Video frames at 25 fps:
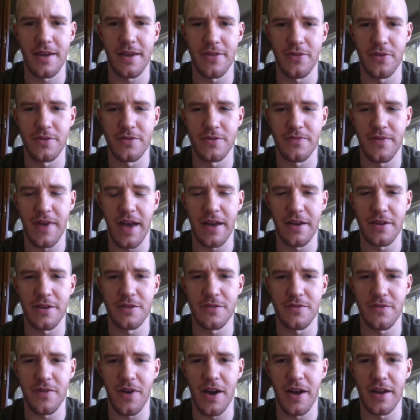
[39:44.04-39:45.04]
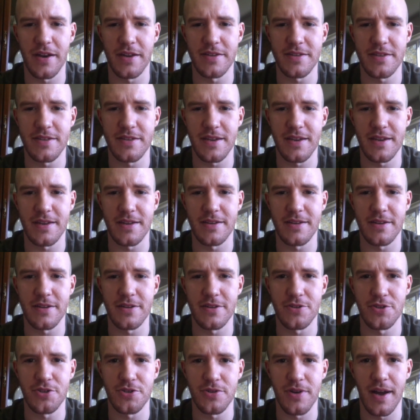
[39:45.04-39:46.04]
those values of honesty and
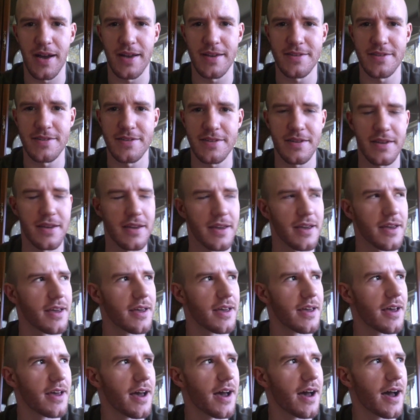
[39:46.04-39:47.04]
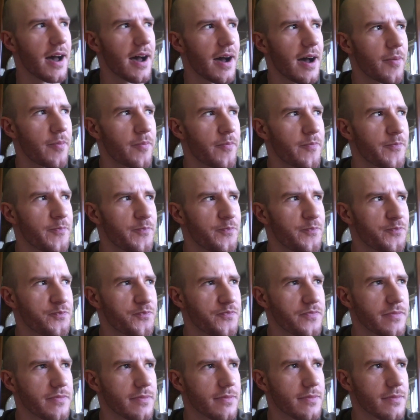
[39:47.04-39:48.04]
trust. Um,
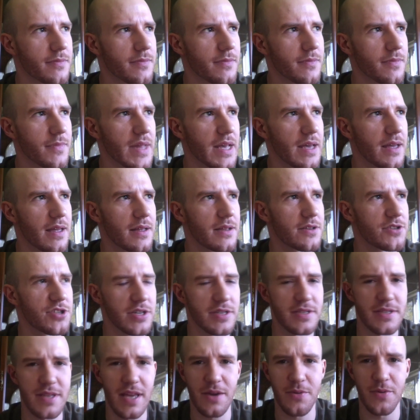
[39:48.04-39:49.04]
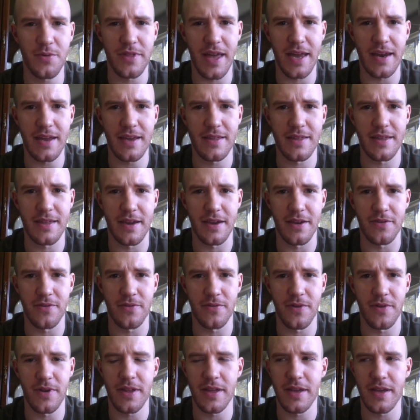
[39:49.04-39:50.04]
just like with anything,
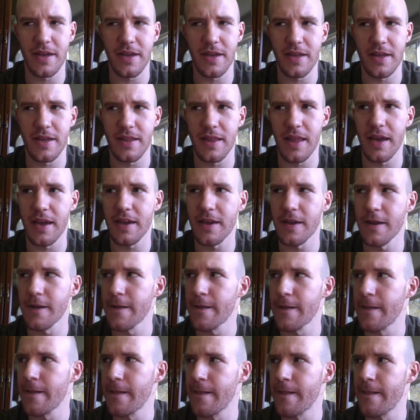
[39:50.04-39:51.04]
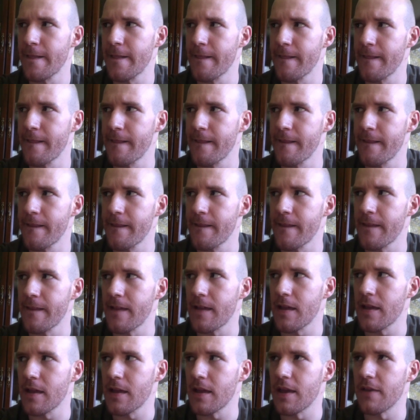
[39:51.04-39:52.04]
really, like
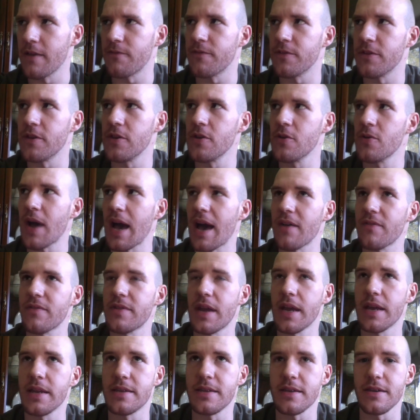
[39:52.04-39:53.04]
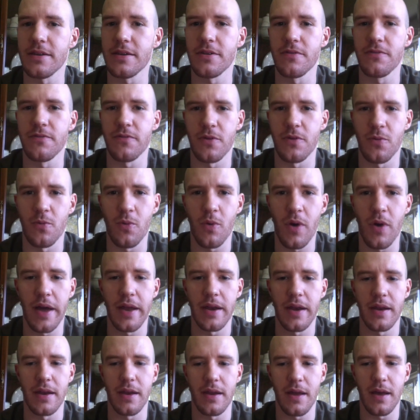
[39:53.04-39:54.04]
if you have an ideal for
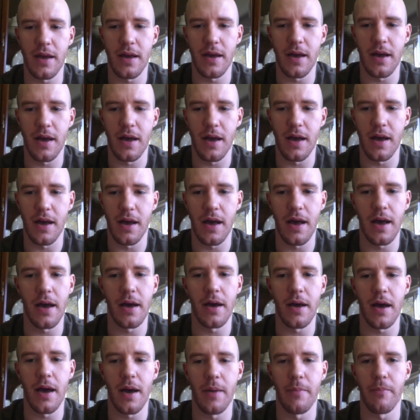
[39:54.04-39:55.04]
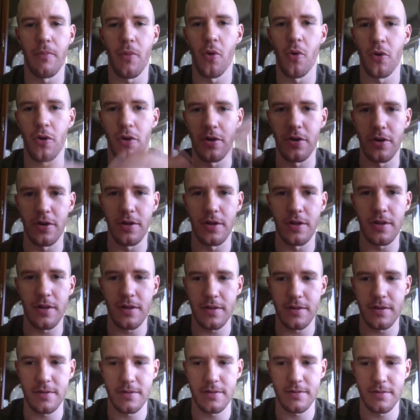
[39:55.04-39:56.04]
what a
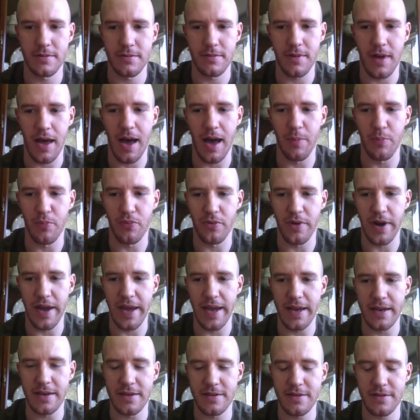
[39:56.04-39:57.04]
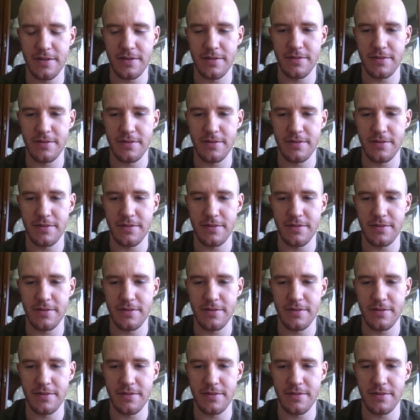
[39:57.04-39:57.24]
moral, upright,